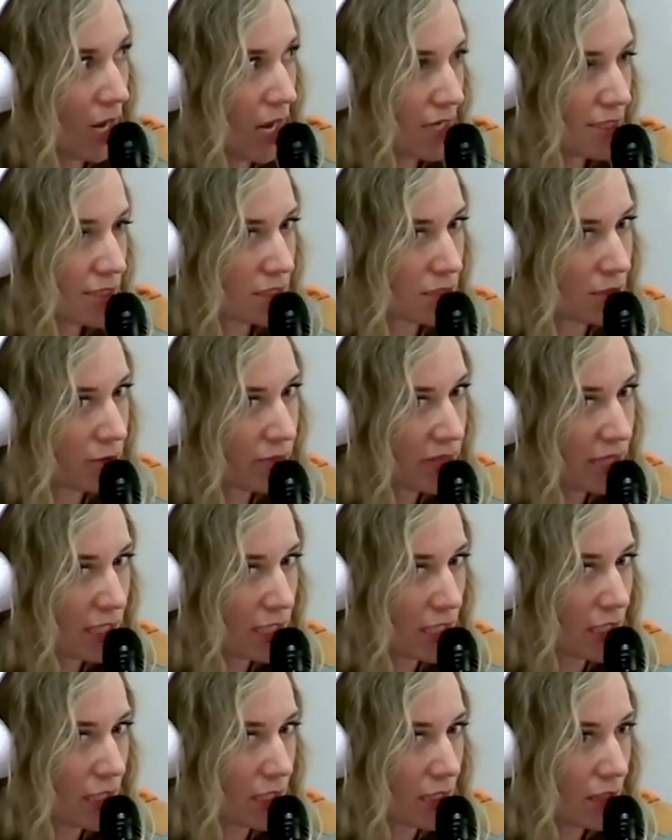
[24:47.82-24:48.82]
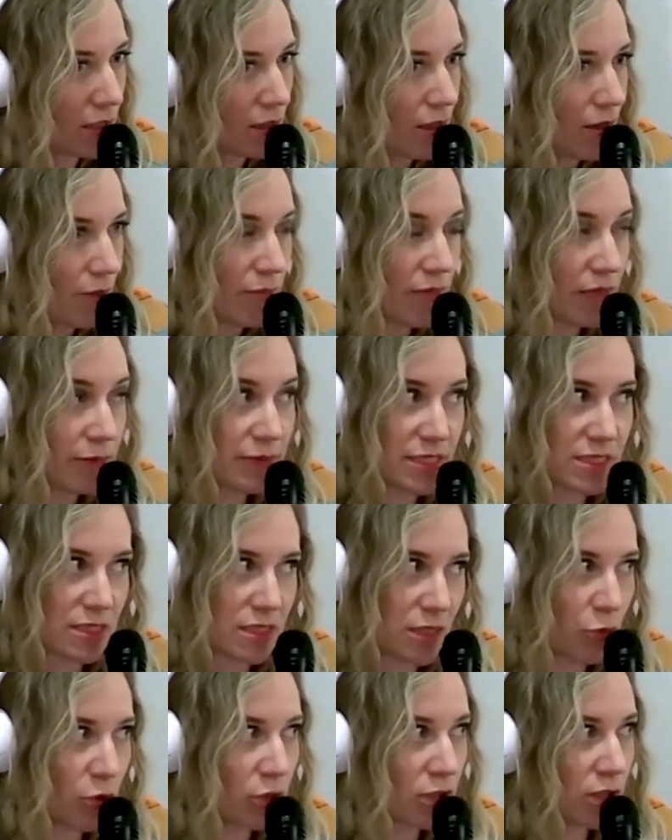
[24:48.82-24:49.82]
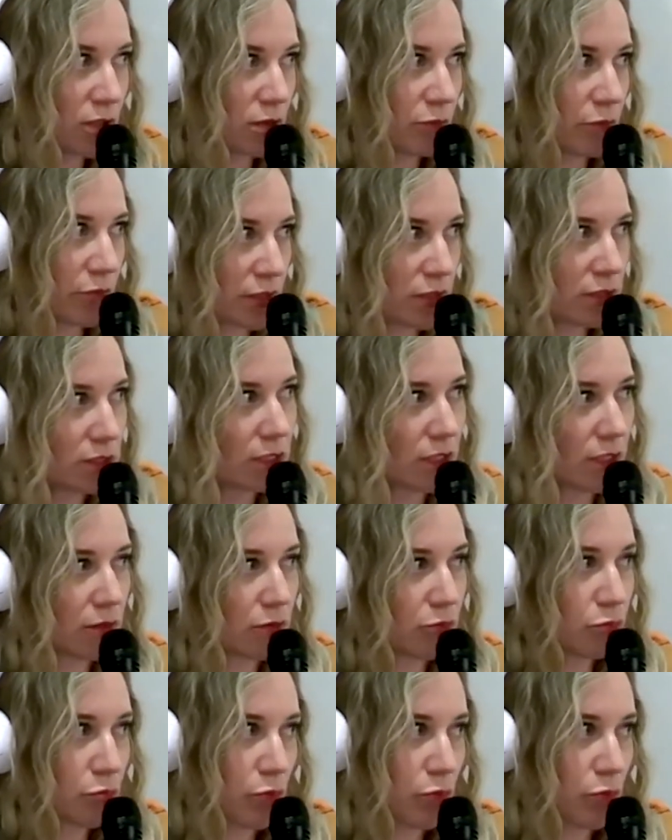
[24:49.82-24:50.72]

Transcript: got something. Maybe someone in the building